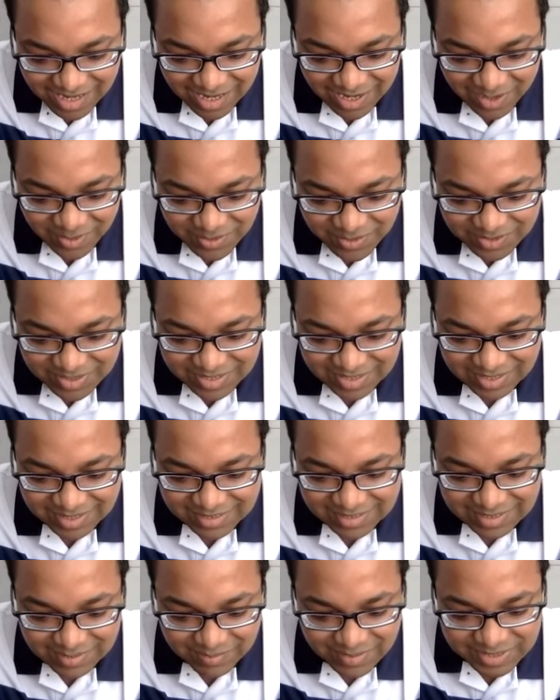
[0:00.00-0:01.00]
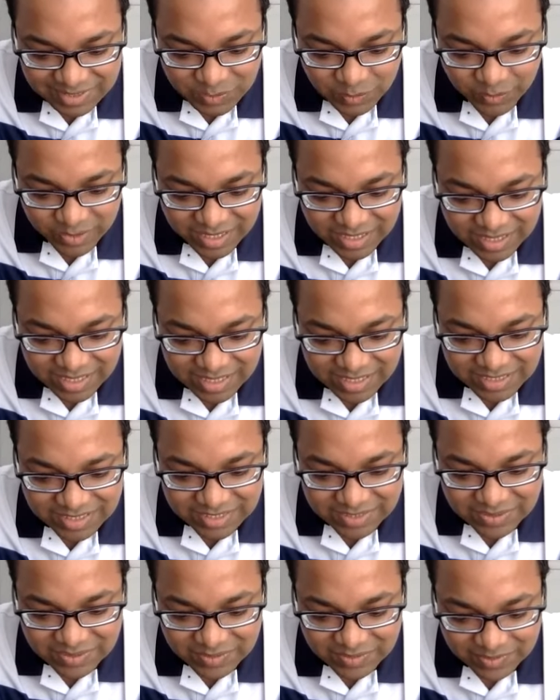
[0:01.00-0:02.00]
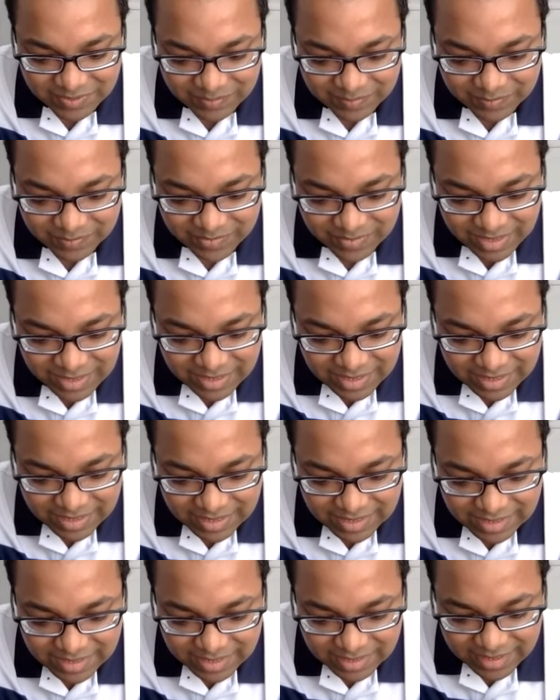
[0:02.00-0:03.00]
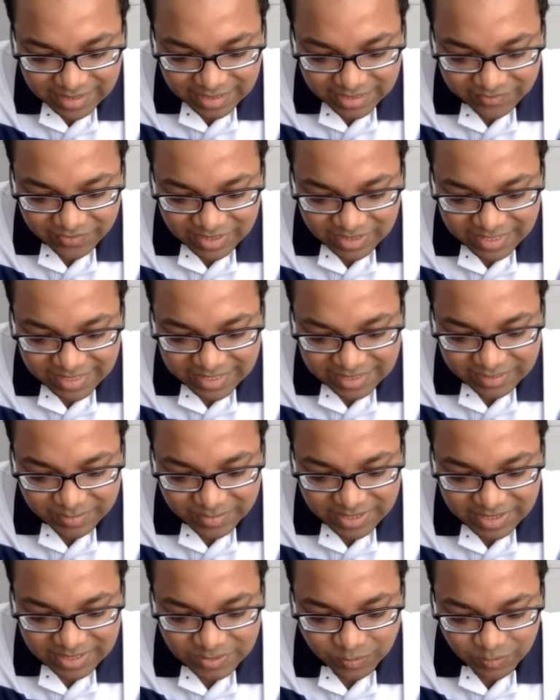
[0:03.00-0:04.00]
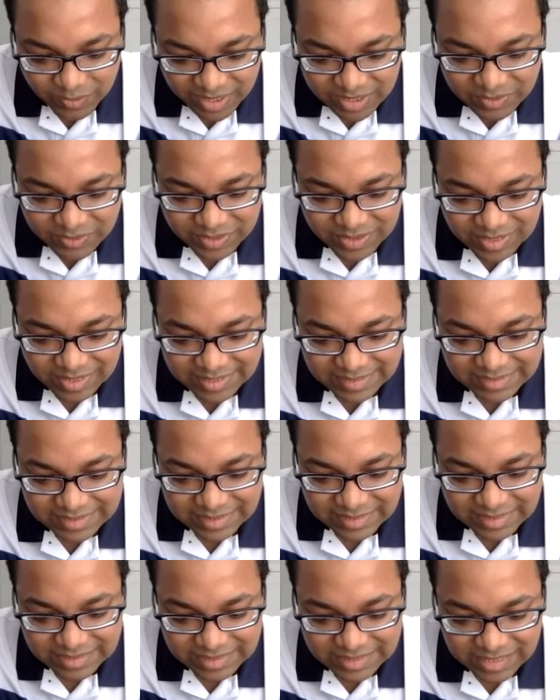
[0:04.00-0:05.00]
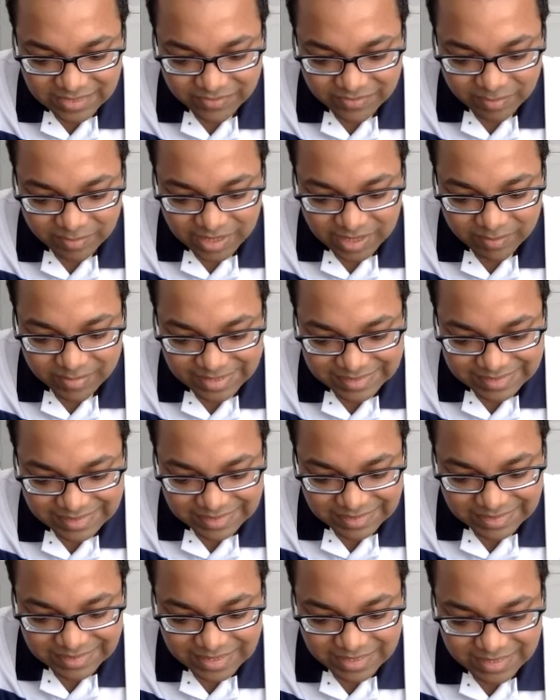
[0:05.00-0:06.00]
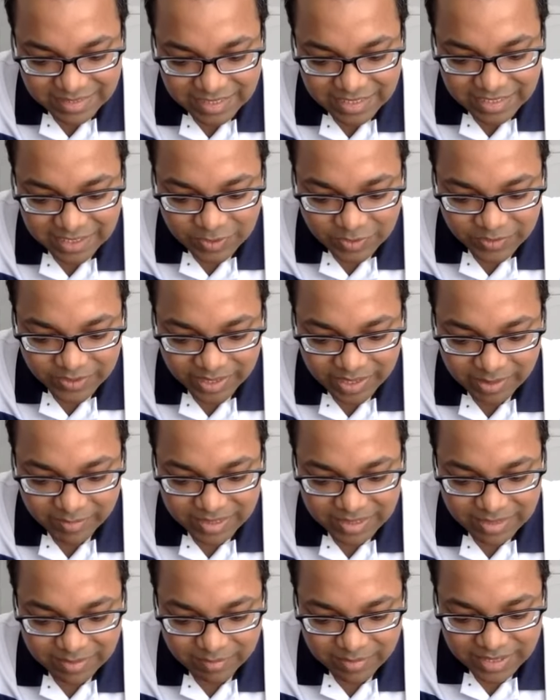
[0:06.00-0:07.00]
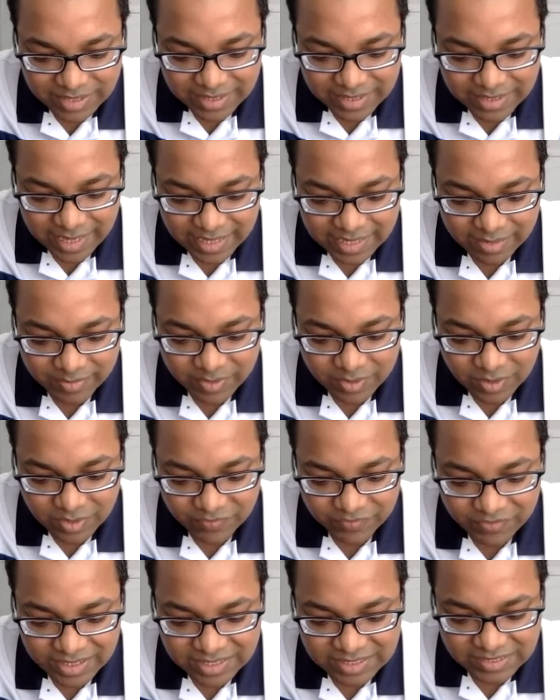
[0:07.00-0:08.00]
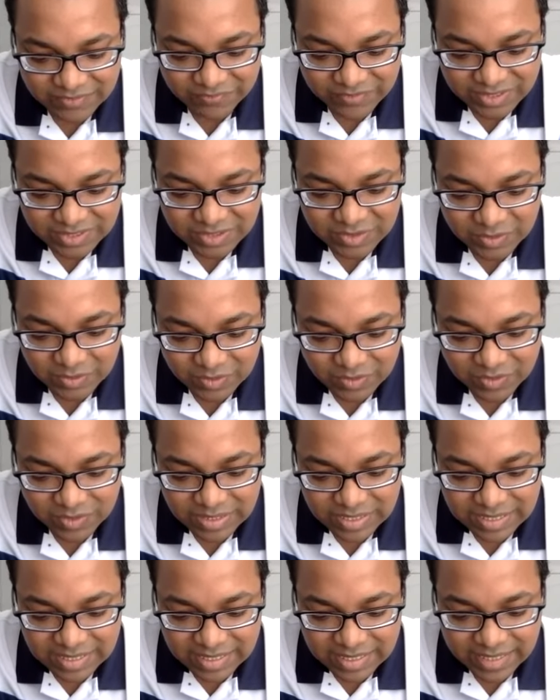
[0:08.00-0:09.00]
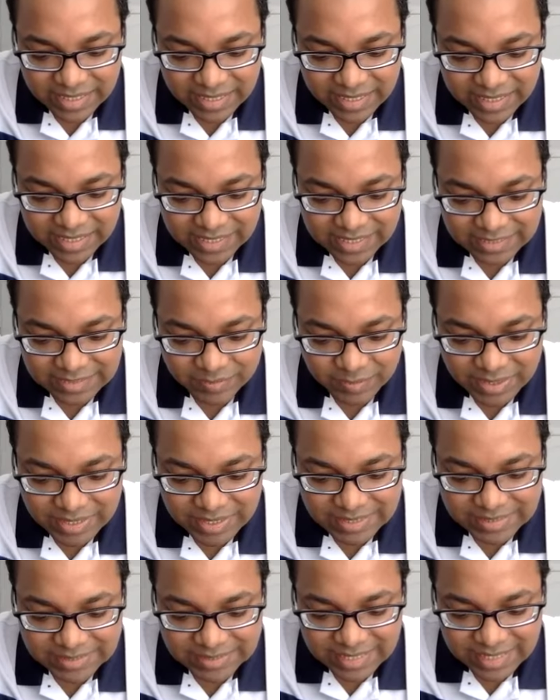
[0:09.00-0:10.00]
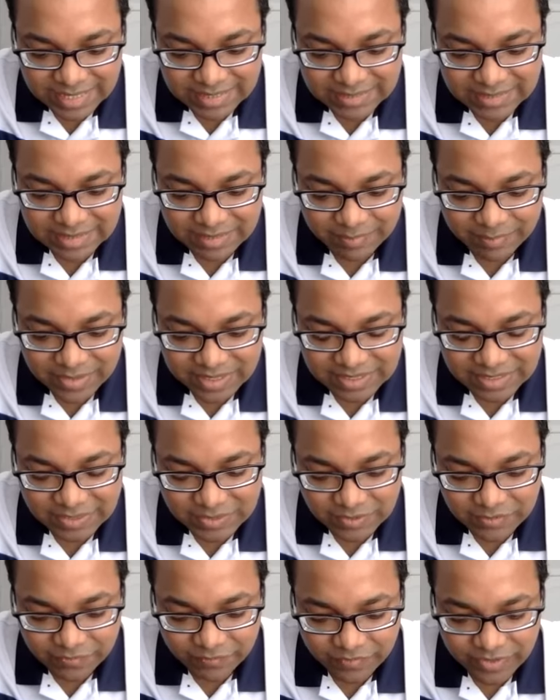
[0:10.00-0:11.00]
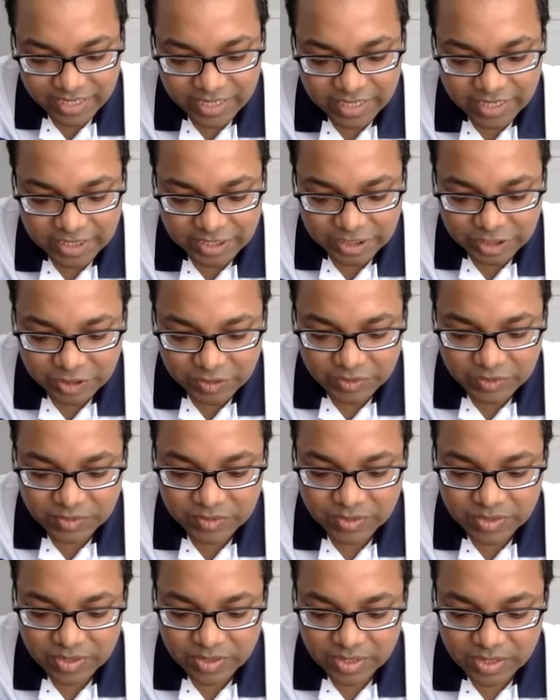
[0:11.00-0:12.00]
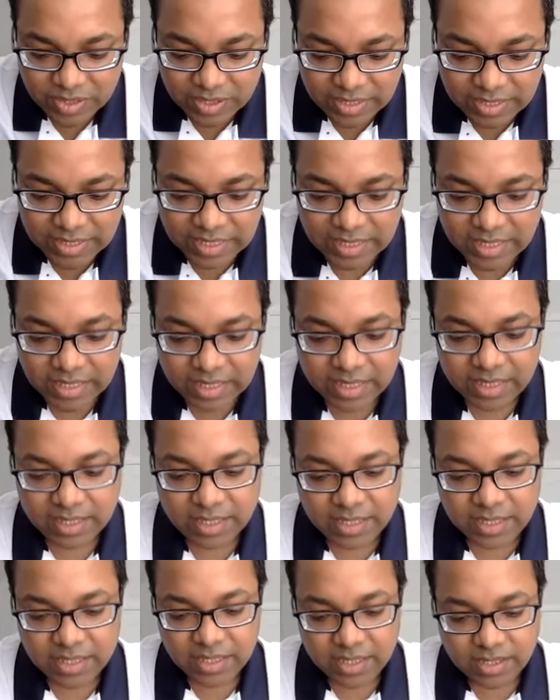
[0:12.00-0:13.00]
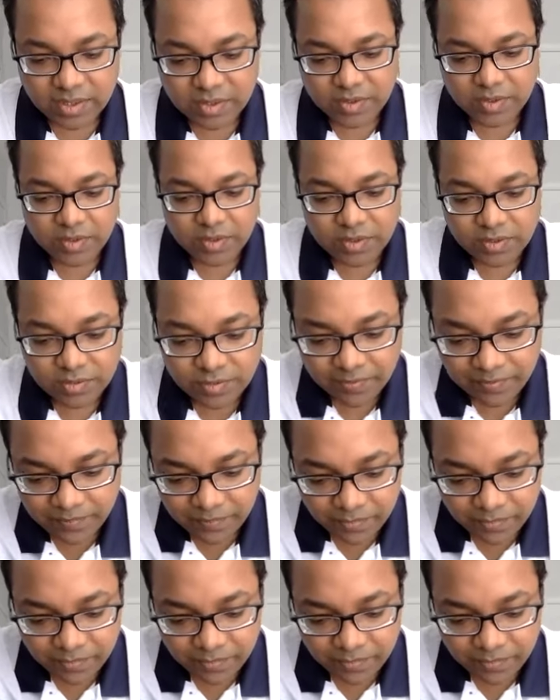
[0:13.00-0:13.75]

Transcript: How do you think is the best way to get working experience while doing higher studies after my bachelor's degree? Do you recommend completing academic qualification first or gaining experience as the best way to go?